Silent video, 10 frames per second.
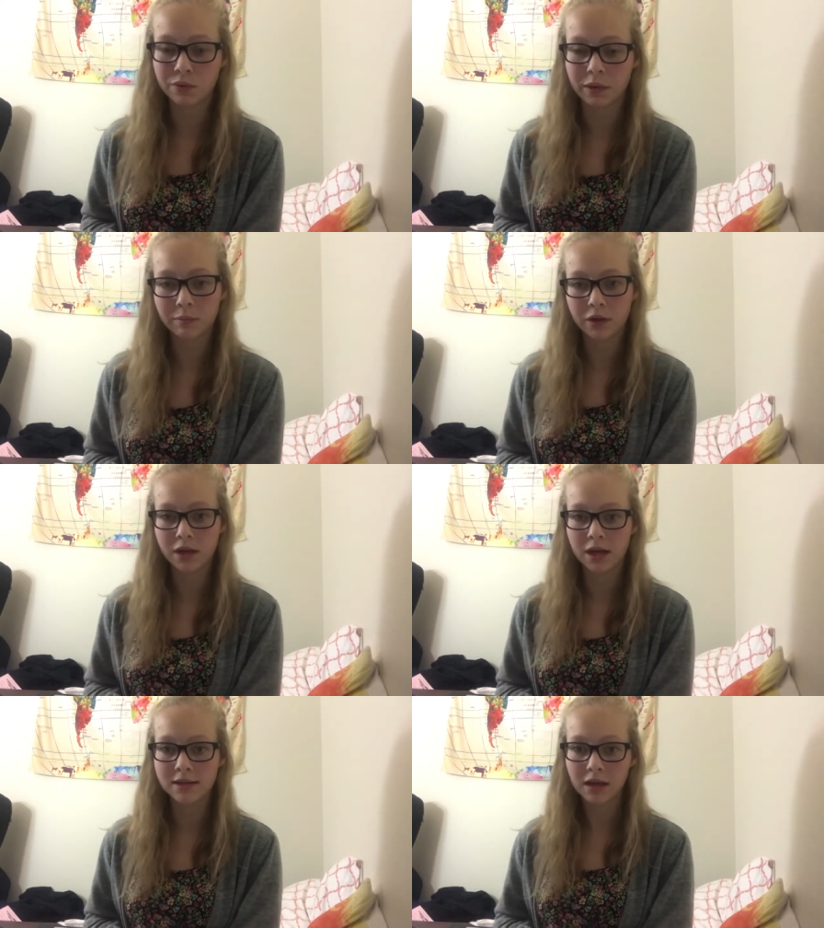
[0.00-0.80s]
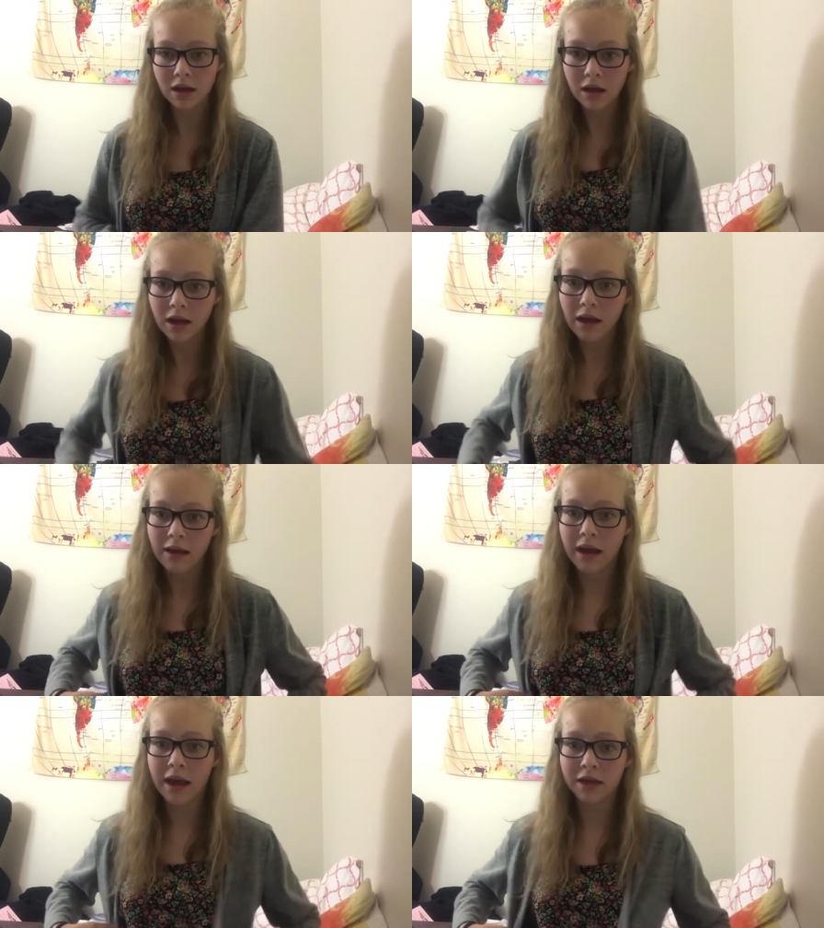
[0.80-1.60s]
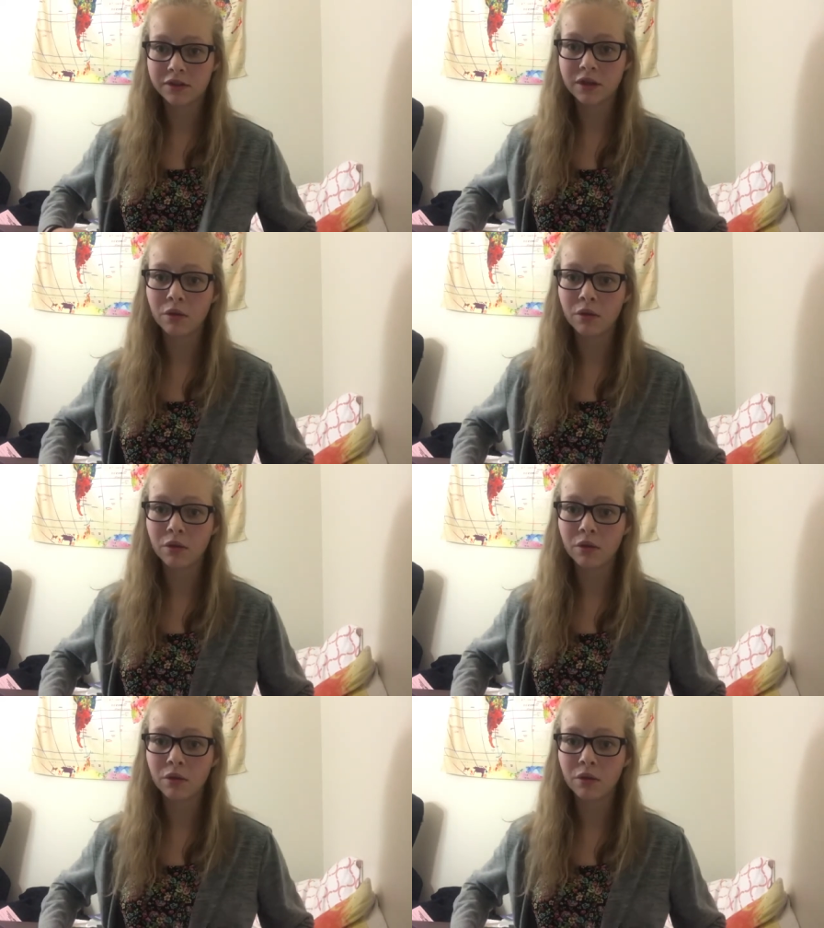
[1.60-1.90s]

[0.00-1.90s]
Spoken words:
Whitmer, does. And so